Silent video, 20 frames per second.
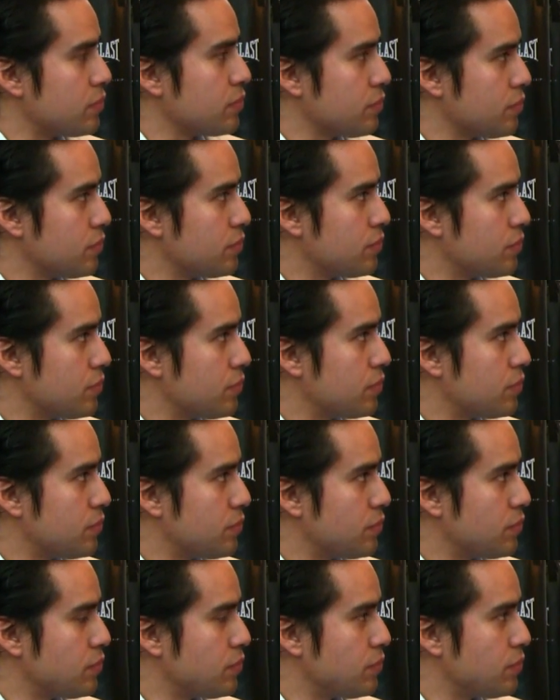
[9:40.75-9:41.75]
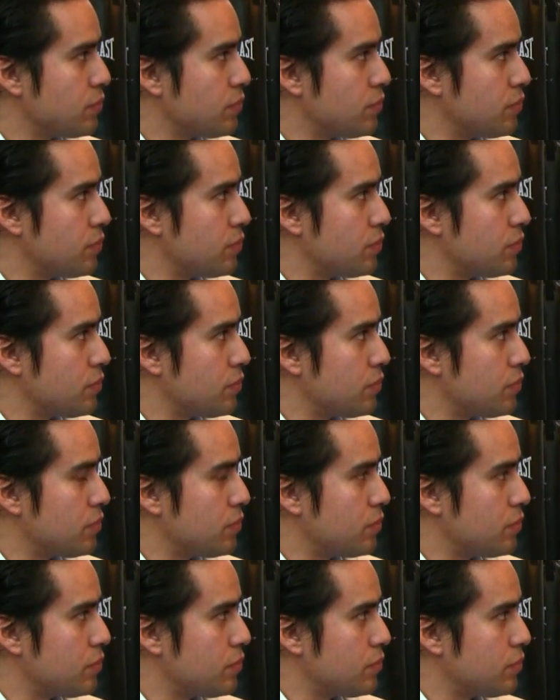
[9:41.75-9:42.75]

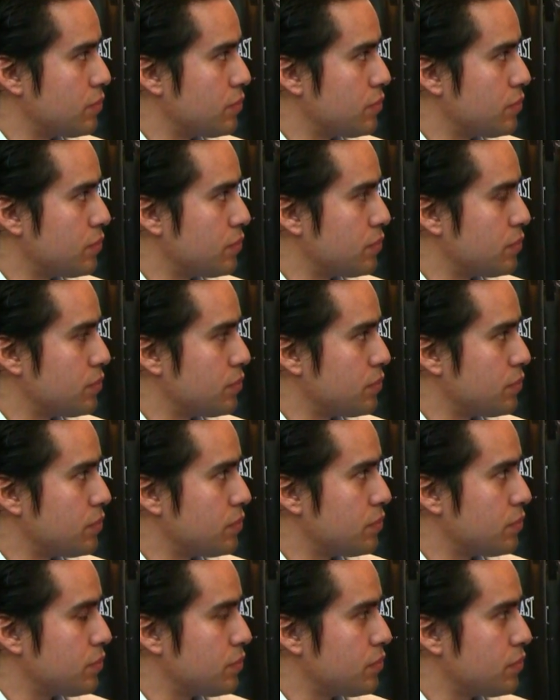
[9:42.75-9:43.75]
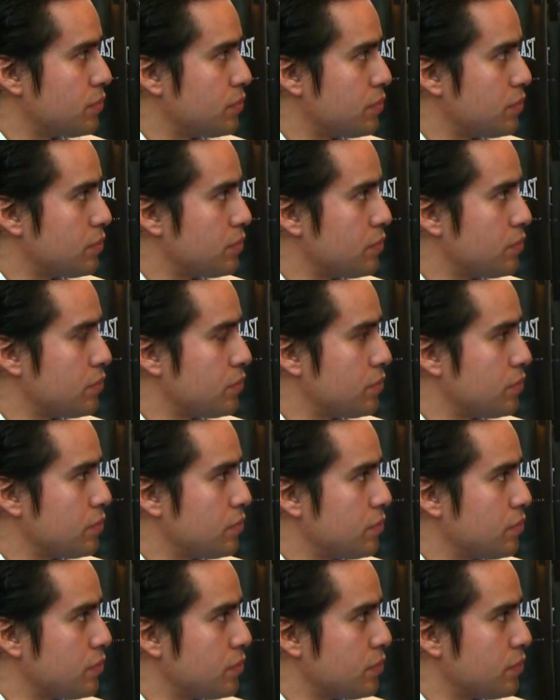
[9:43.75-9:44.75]

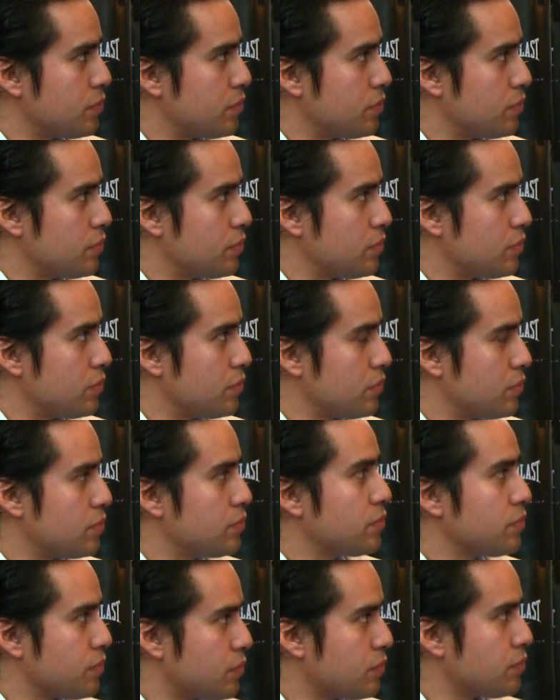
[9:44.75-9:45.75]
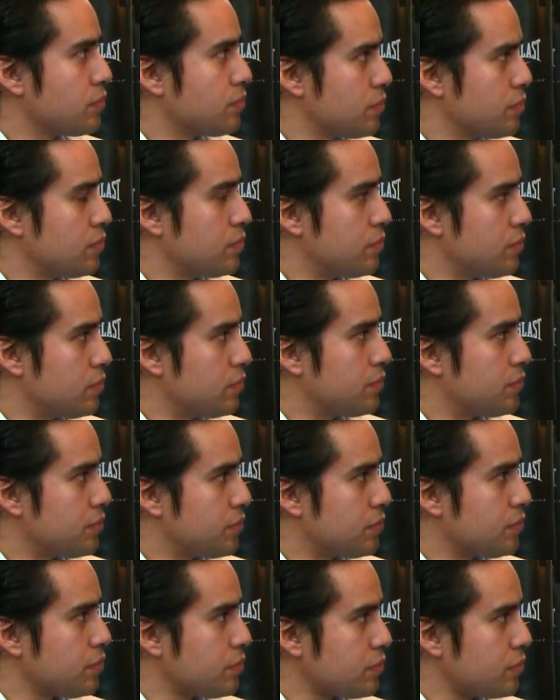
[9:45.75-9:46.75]

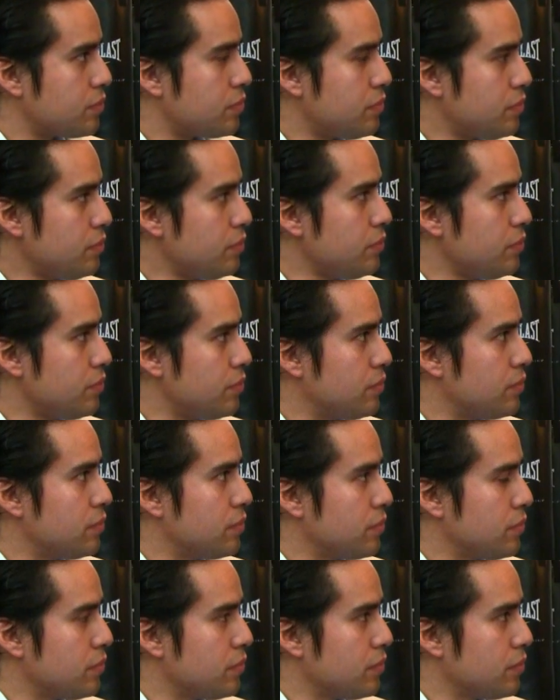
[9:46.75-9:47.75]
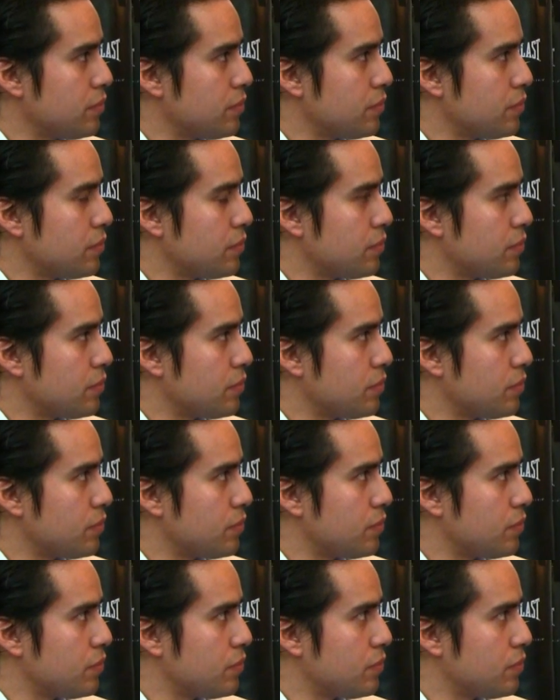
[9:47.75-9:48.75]
(silent)